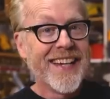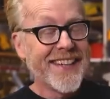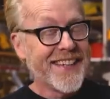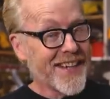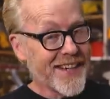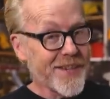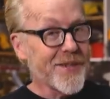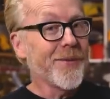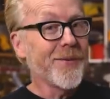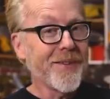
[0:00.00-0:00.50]

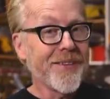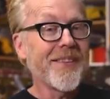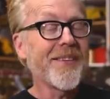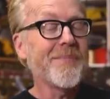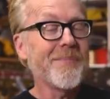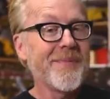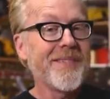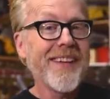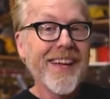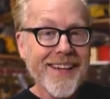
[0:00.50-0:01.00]
and I used
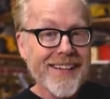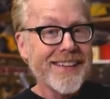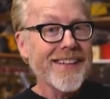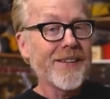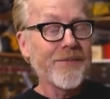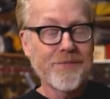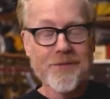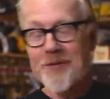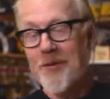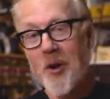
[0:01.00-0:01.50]
them
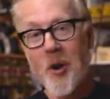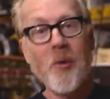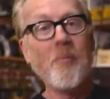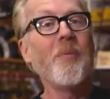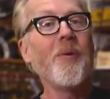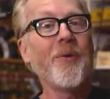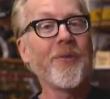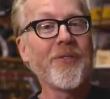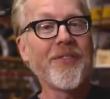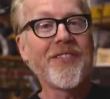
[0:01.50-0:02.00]
daily for
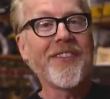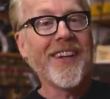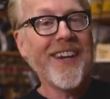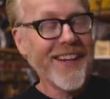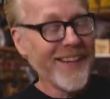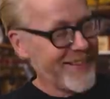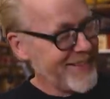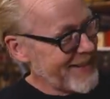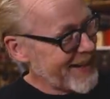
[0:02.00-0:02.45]
almost a